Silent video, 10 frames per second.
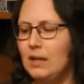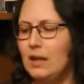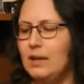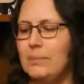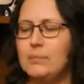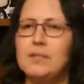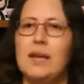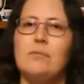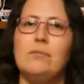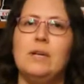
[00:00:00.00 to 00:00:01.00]
It was
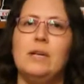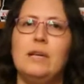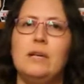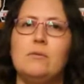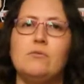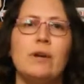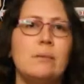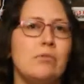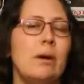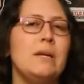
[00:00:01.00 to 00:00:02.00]
a really
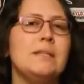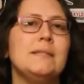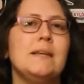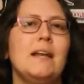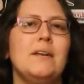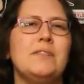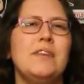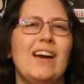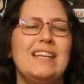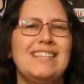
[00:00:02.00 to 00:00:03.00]
great premise. I loved
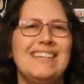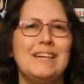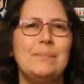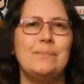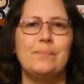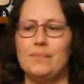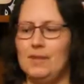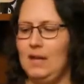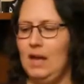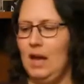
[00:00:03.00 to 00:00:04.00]
the idea.
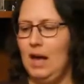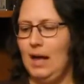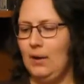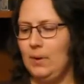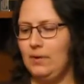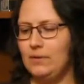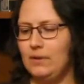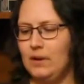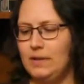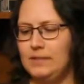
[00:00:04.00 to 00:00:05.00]
However,
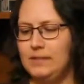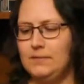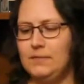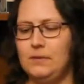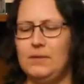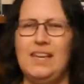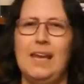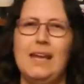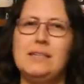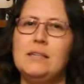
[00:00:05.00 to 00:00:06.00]
I did feel the
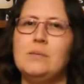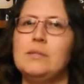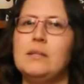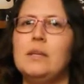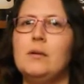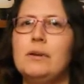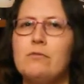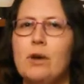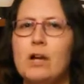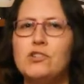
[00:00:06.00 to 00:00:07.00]
ending was a little bit
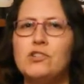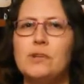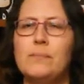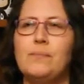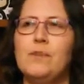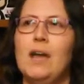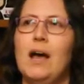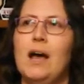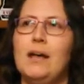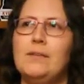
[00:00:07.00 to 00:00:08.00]
rushed,
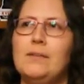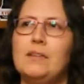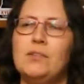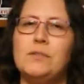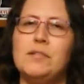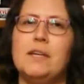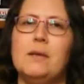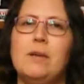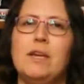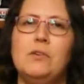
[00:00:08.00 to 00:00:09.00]
and there's obviously going
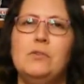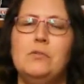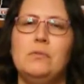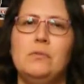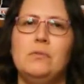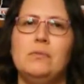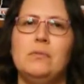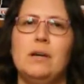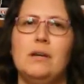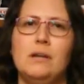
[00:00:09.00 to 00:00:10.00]
to be a new,
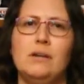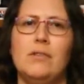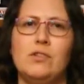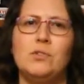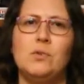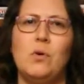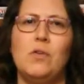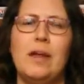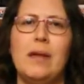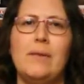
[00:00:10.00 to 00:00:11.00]
another
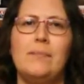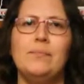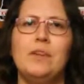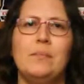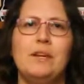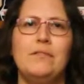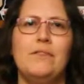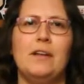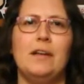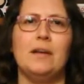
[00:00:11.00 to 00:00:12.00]
story, but it
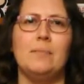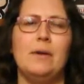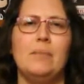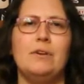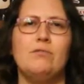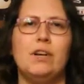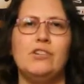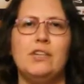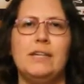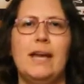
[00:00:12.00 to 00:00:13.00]
felt like a big
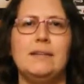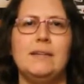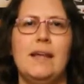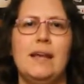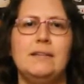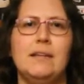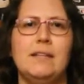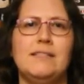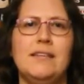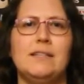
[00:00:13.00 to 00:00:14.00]
rush to get to that ending
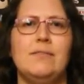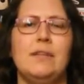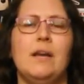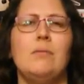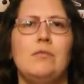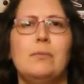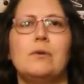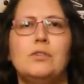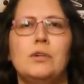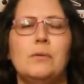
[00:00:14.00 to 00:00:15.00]
and set everything up for
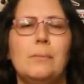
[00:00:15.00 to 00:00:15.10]
book two.